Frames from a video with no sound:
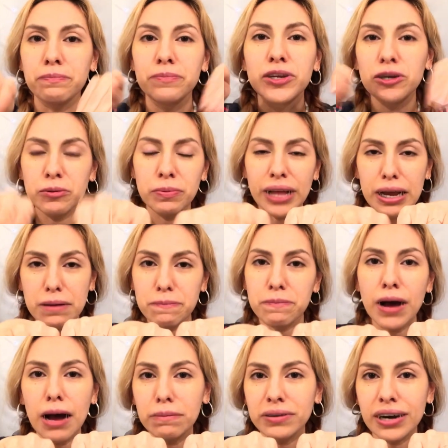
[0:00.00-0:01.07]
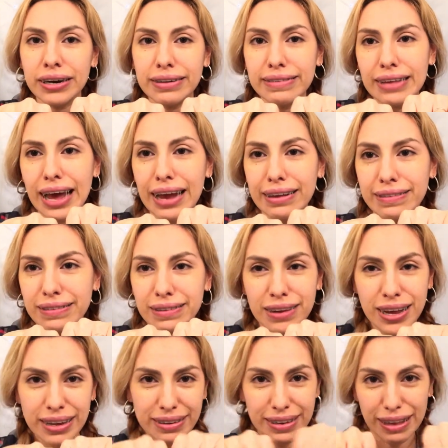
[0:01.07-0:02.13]
two like Pop-Tart sized
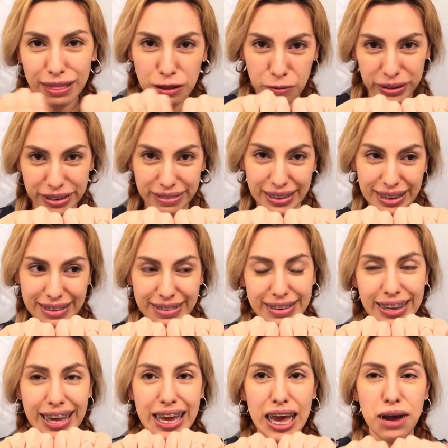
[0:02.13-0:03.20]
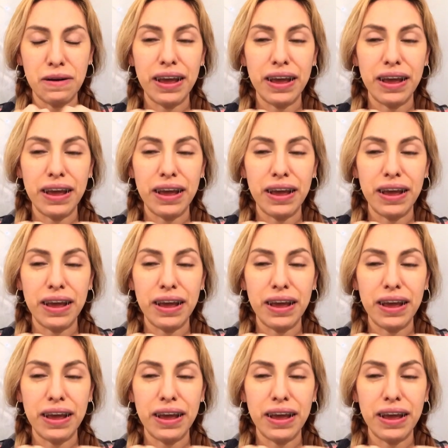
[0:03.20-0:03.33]
teeth that were just like sticking out.